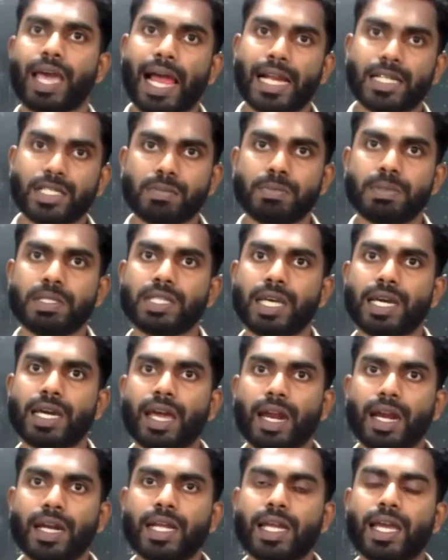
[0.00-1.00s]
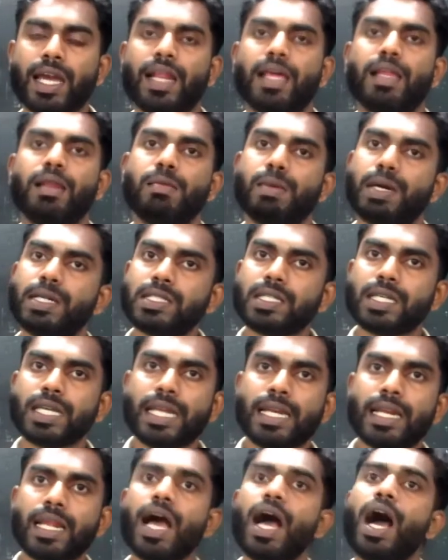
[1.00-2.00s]
Calcium is a critical element
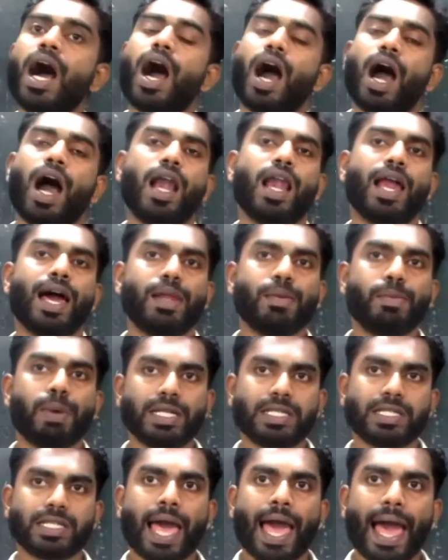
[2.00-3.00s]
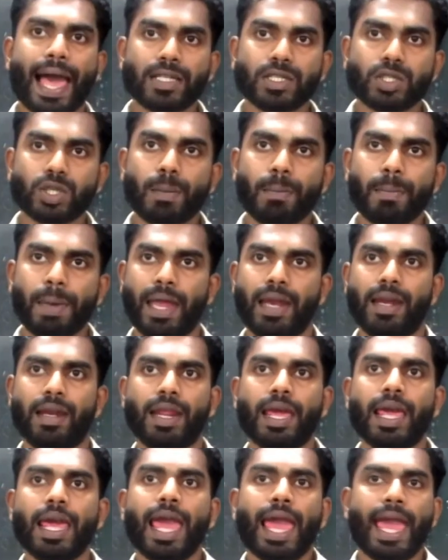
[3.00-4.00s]
in all animals and
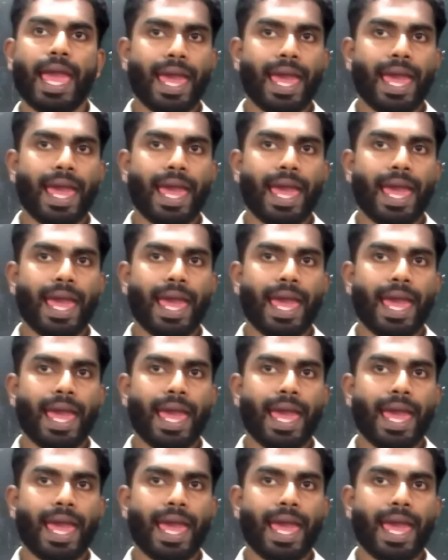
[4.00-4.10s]
men.